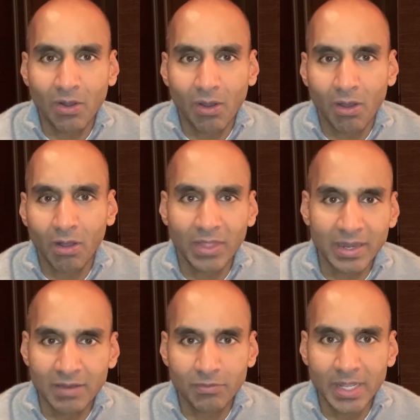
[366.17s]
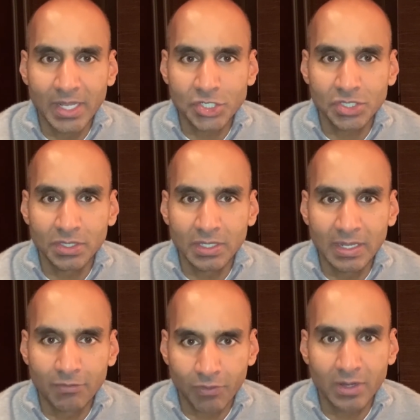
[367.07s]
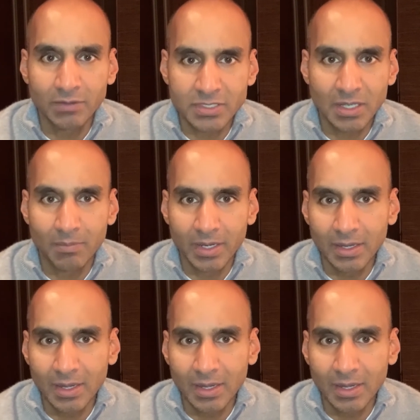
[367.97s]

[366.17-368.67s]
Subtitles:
all that information in front of somebody,